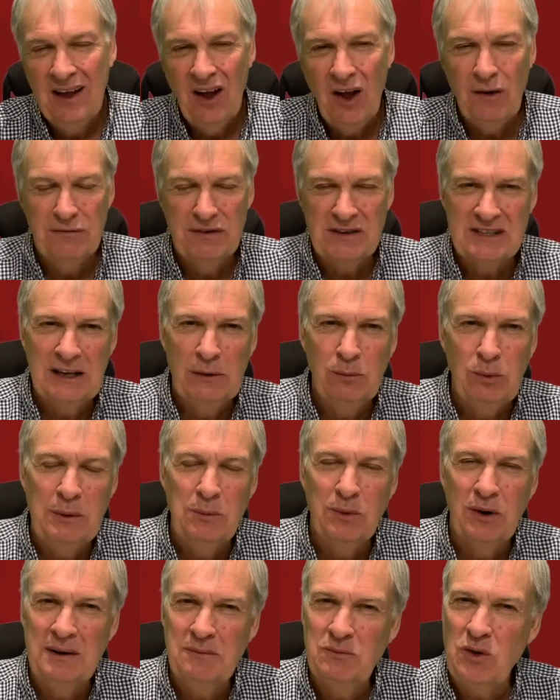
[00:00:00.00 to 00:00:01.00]
Obviously, we
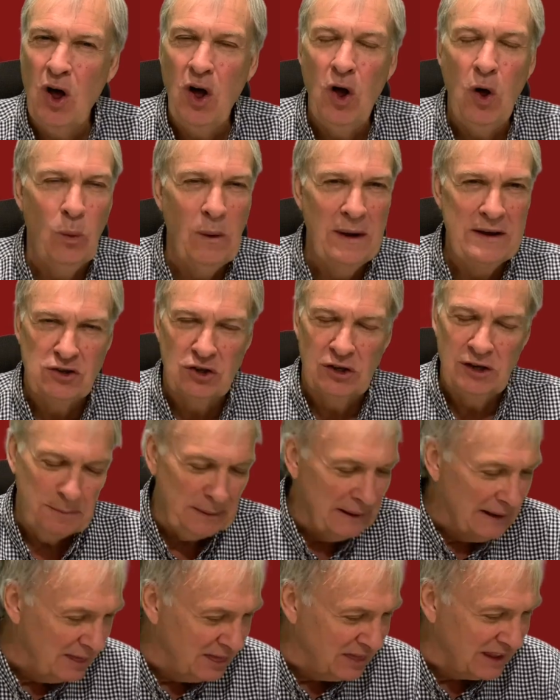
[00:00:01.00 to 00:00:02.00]
were always going to
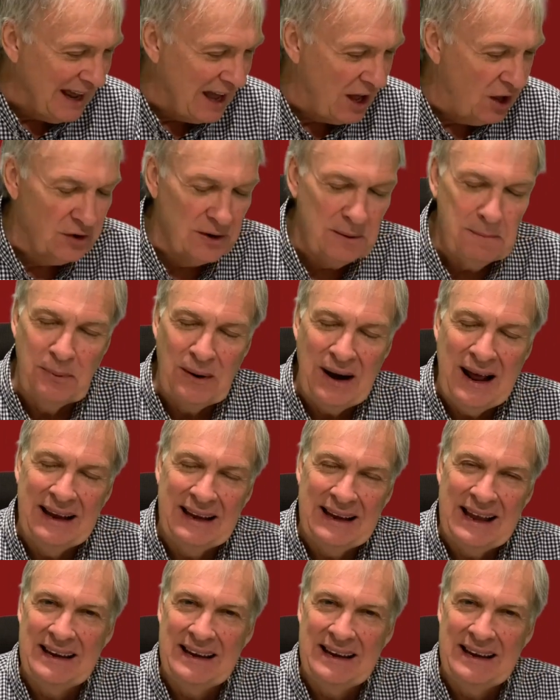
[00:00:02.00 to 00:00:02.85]
be a threat on the break.